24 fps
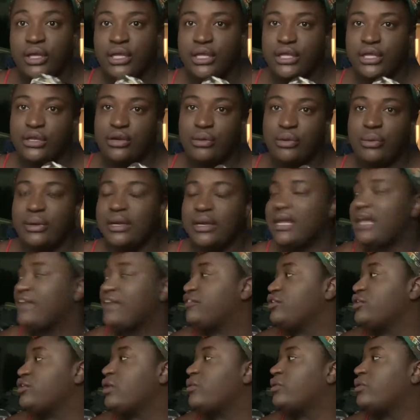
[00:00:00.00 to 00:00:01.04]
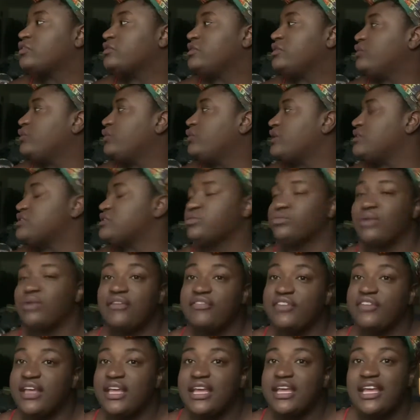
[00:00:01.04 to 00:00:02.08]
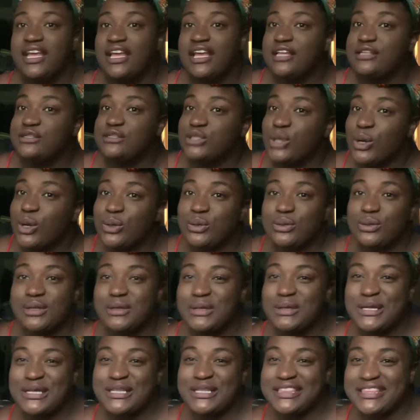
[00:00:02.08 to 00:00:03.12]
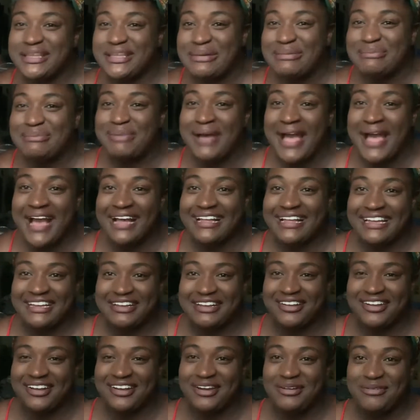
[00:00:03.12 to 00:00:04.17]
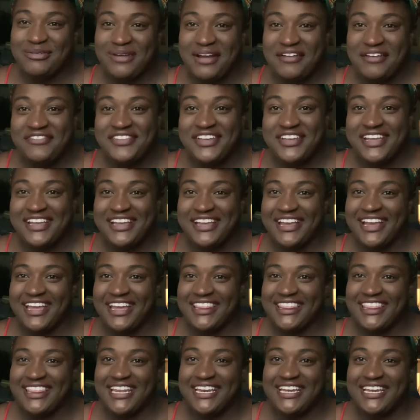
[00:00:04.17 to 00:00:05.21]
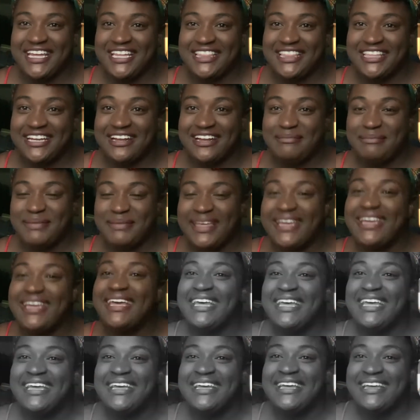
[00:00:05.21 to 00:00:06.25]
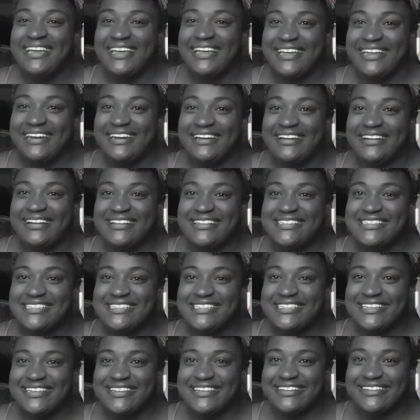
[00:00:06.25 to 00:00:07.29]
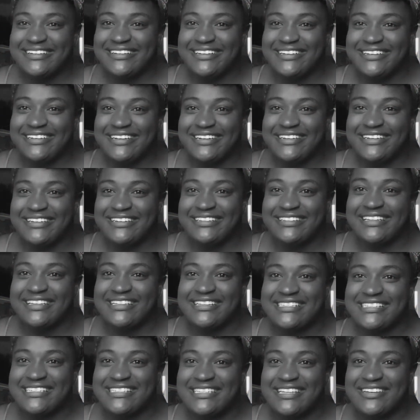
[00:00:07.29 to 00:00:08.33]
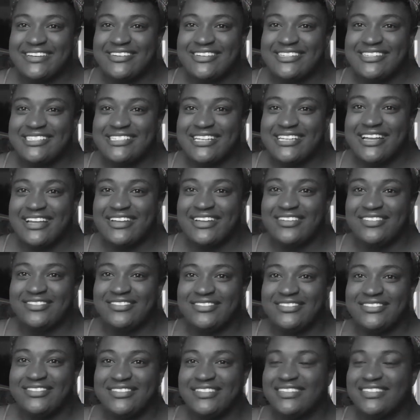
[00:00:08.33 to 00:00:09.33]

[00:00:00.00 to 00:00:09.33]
You don't want to, if you're not one of those people who likes to rough it, don't pack like you're gonna rough it and then get there and be like, I don't know what to do. Why did I do this? Because I was dumb.